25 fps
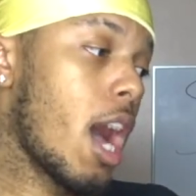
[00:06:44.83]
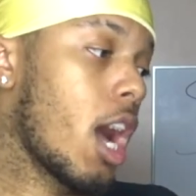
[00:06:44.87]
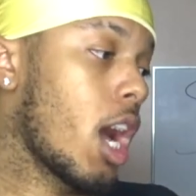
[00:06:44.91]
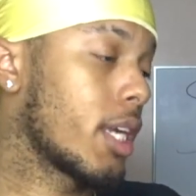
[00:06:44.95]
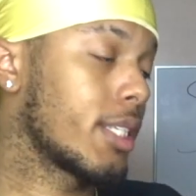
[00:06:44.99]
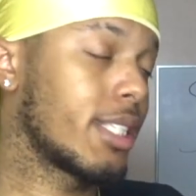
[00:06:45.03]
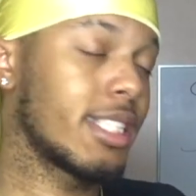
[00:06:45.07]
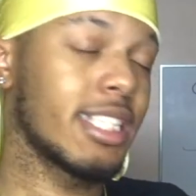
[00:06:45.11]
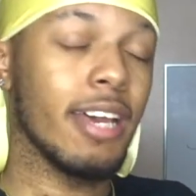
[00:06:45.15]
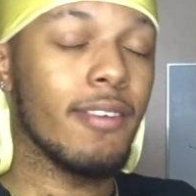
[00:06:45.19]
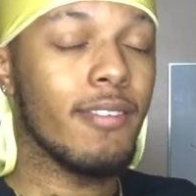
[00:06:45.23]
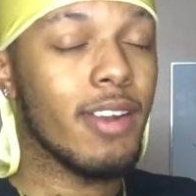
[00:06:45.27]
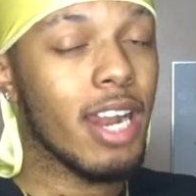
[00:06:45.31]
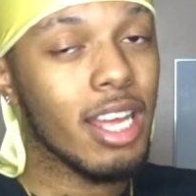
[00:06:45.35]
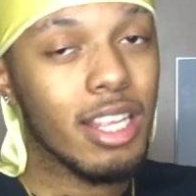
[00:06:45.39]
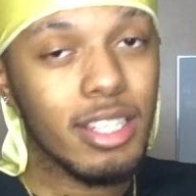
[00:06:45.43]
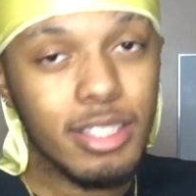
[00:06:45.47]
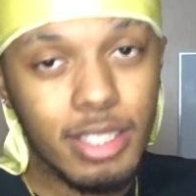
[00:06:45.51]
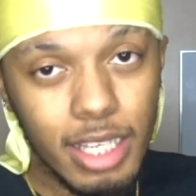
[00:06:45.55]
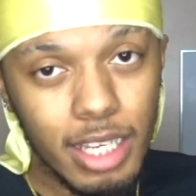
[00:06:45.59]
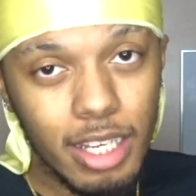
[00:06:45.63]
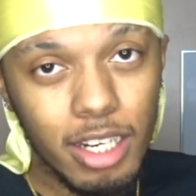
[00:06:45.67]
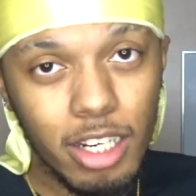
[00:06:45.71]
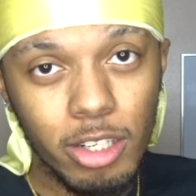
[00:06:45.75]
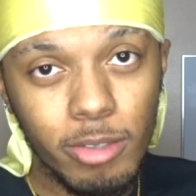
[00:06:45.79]
7 out of
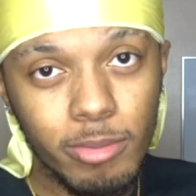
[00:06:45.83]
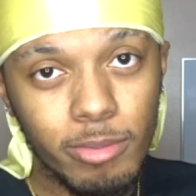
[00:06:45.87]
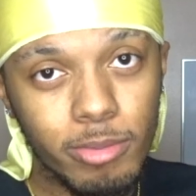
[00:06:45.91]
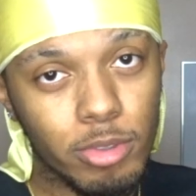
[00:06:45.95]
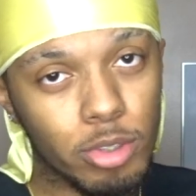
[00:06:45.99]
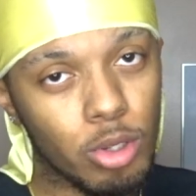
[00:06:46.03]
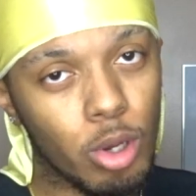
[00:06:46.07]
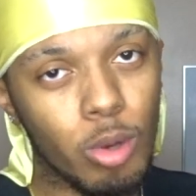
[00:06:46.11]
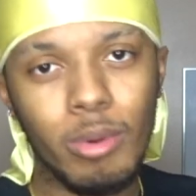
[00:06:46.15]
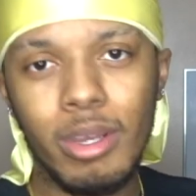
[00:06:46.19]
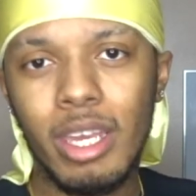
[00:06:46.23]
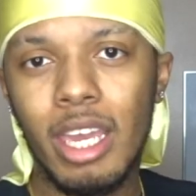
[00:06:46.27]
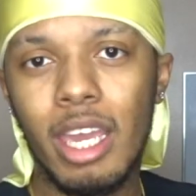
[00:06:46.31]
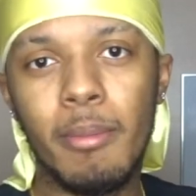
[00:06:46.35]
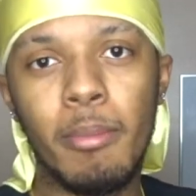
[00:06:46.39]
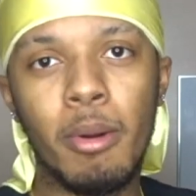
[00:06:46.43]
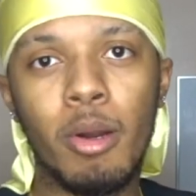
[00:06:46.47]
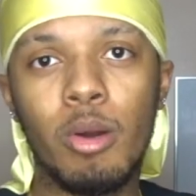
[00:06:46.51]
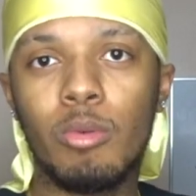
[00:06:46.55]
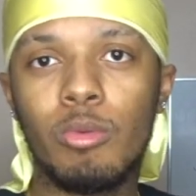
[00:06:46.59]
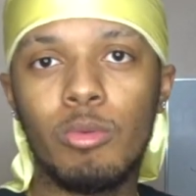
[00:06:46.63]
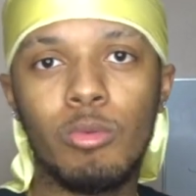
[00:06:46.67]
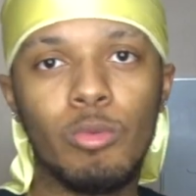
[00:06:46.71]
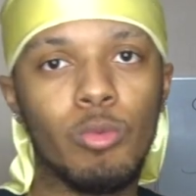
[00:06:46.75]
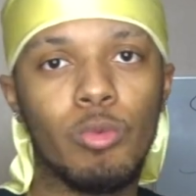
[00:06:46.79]
10 of them don't care
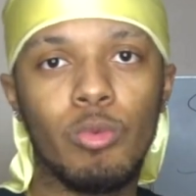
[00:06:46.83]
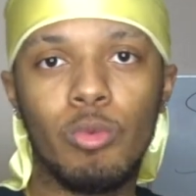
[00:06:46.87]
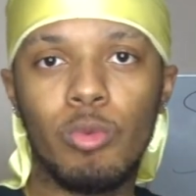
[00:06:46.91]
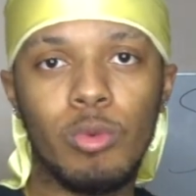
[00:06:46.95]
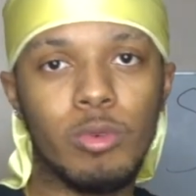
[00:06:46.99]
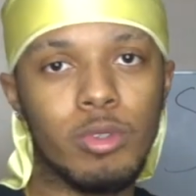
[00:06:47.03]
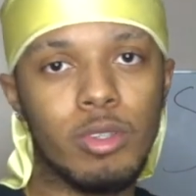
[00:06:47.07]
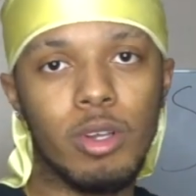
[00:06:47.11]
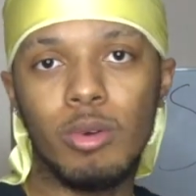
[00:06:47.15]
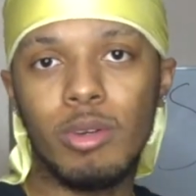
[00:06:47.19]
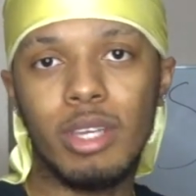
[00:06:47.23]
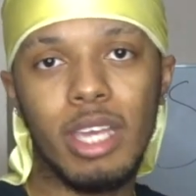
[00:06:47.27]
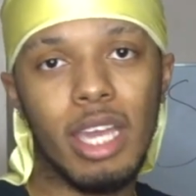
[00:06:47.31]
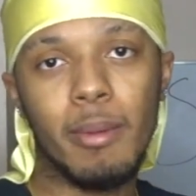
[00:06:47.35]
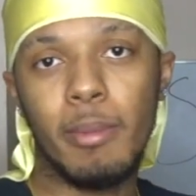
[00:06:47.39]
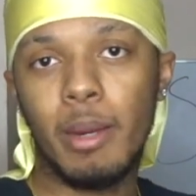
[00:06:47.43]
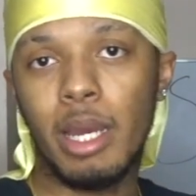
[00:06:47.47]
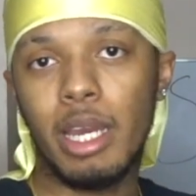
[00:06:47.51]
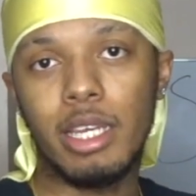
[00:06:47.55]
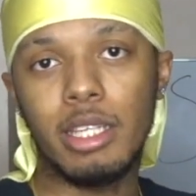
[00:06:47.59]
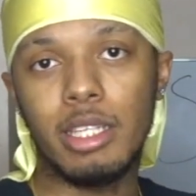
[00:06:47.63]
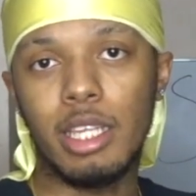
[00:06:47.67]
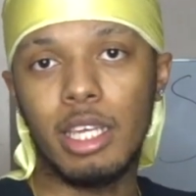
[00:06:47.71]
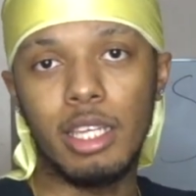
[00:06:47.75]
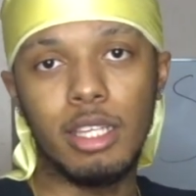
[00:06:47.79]
about
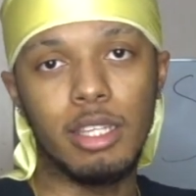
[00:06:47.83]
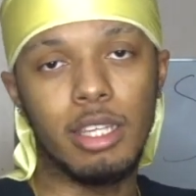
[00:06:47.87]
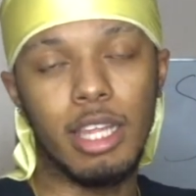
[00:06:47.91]
anything.